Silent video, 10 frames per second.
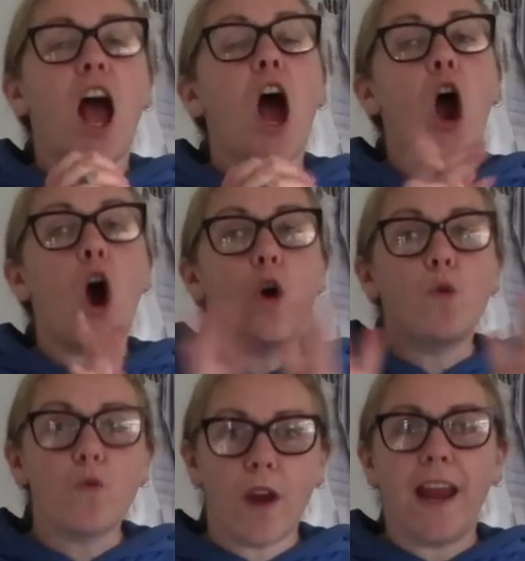
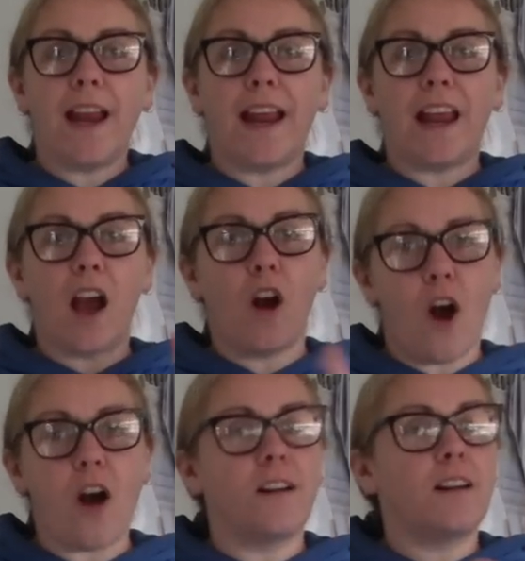a really
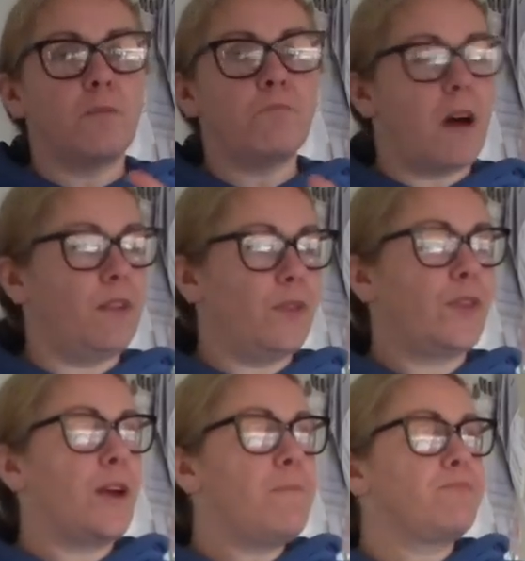long
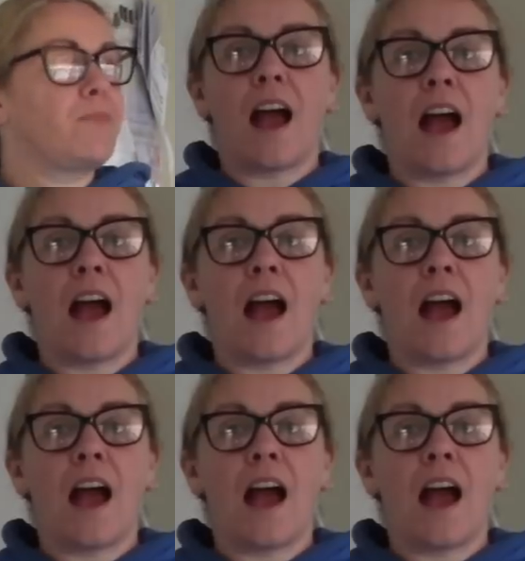month.